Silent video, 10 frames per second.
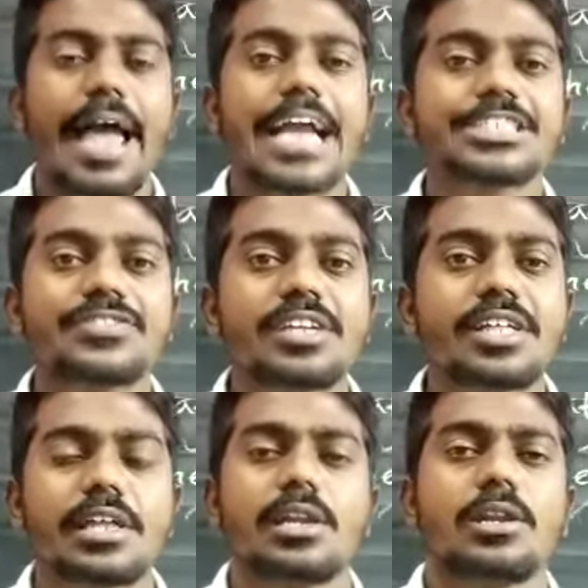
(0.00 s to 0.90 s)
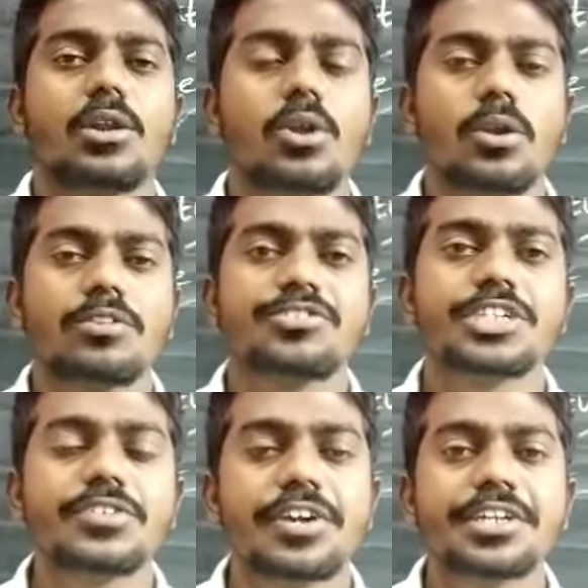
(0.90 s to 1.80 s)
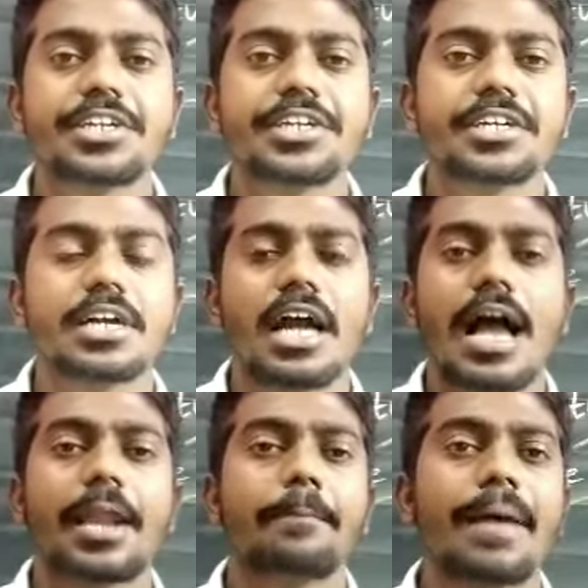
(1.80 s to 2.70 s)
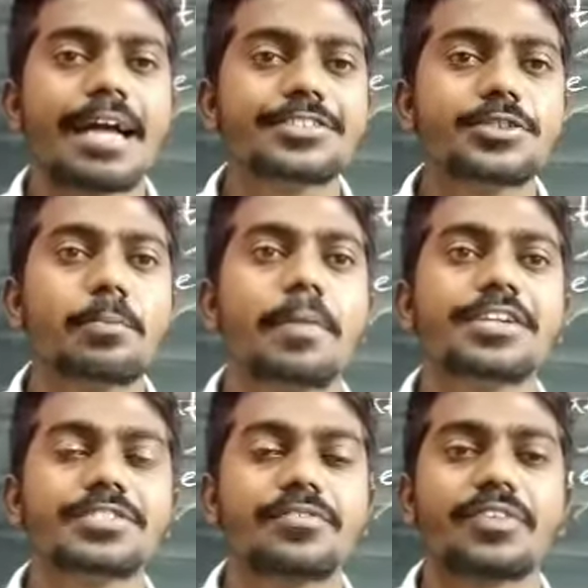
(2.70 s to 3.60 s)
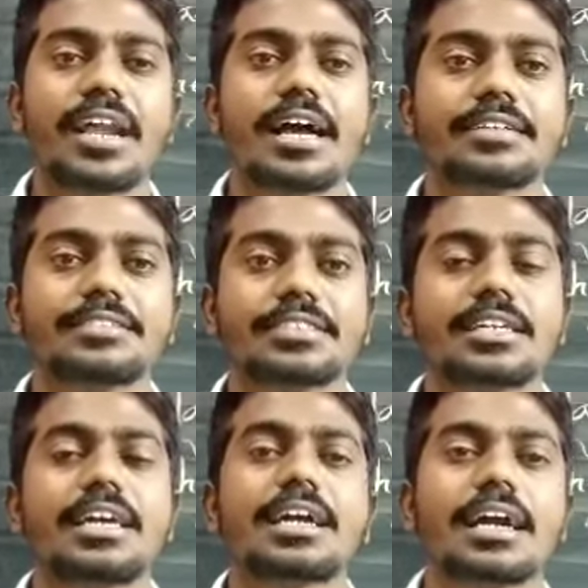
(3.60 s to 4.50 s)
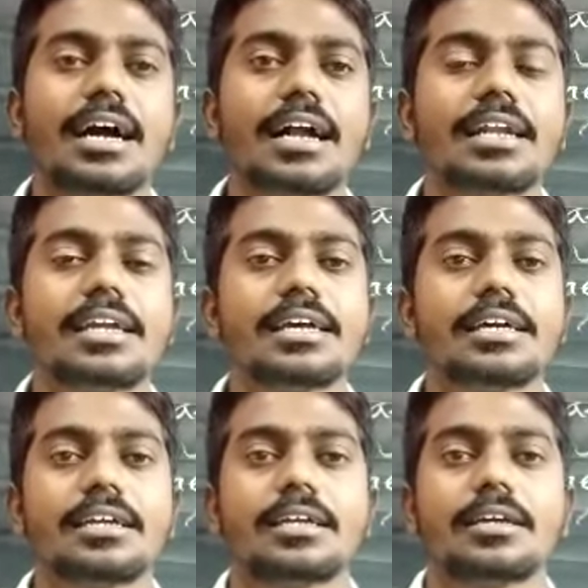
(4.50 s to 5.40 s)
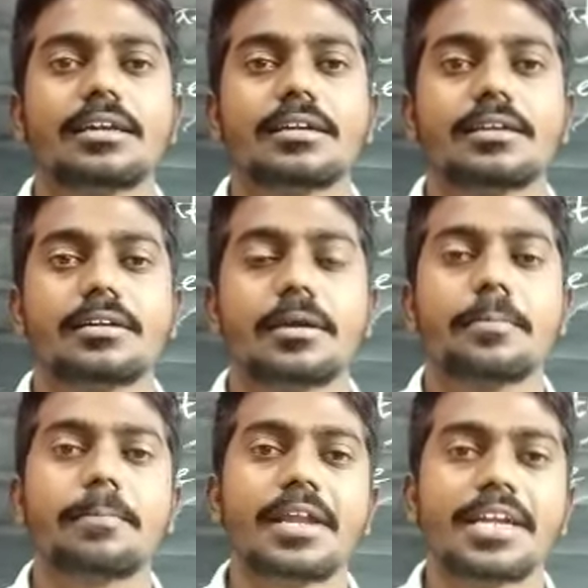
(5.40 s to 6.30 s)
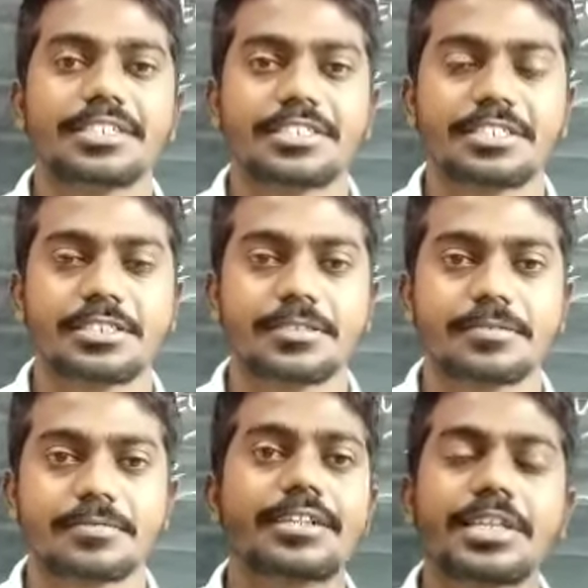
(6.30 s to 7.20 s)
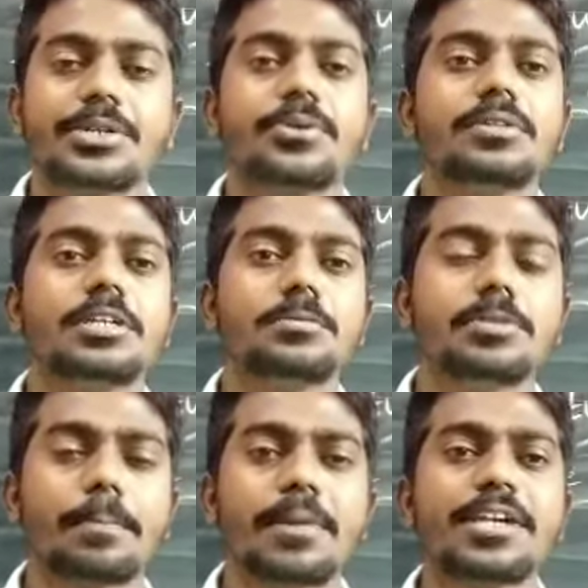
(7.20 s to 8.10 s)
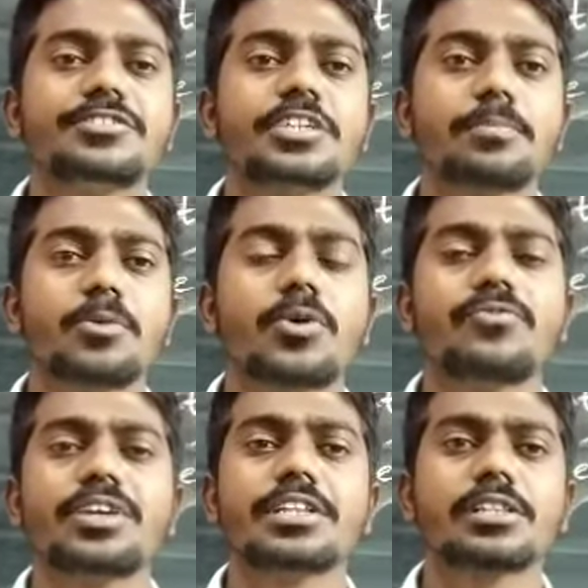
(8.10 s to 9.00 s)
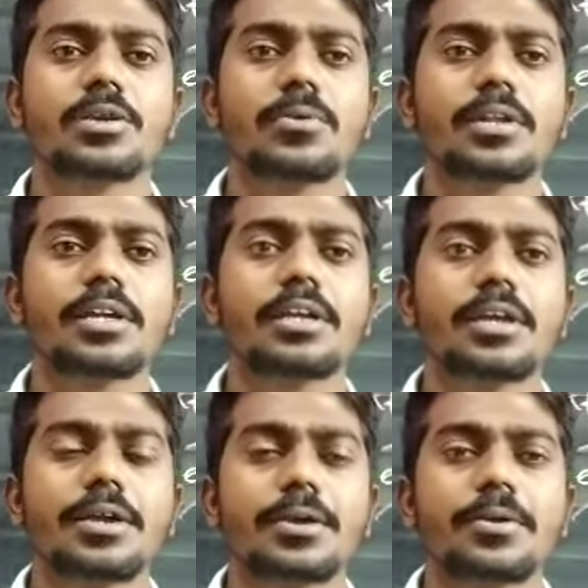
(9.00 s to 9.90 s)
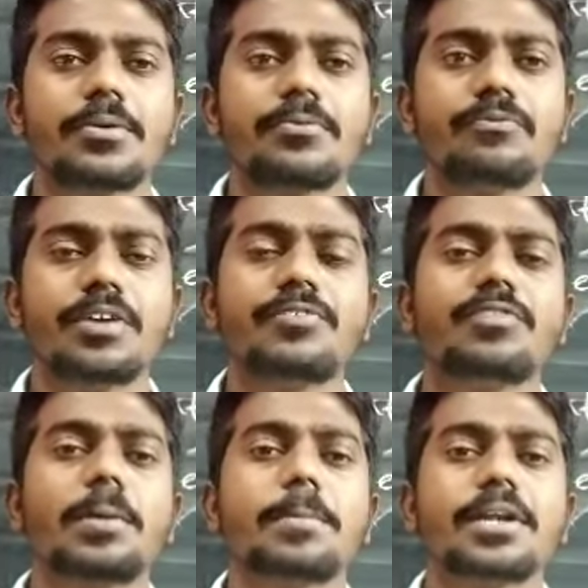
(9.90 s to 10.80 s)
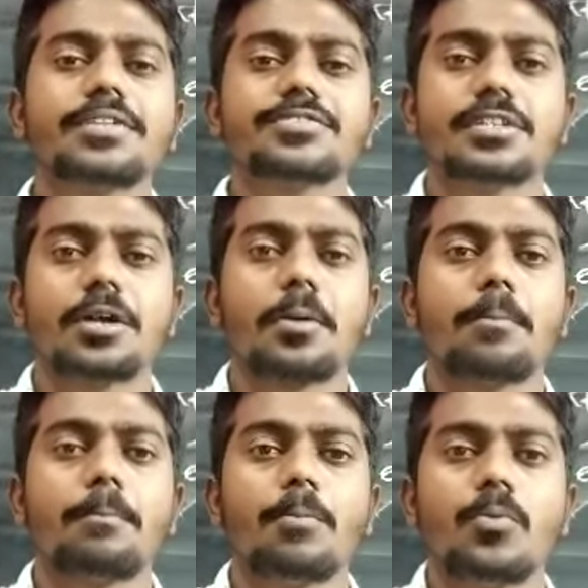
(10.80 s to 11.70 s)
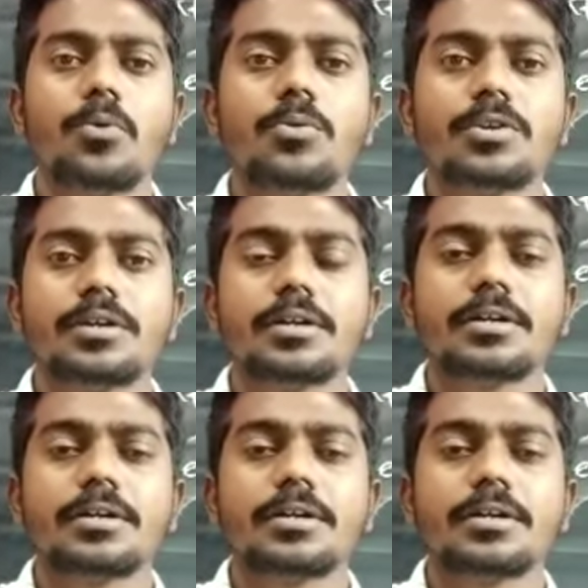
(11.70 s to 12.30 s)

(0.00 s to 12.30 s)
actually situated on a massive base of rocks called plates. And they told that the plates are moving very slowly. When one plate is moved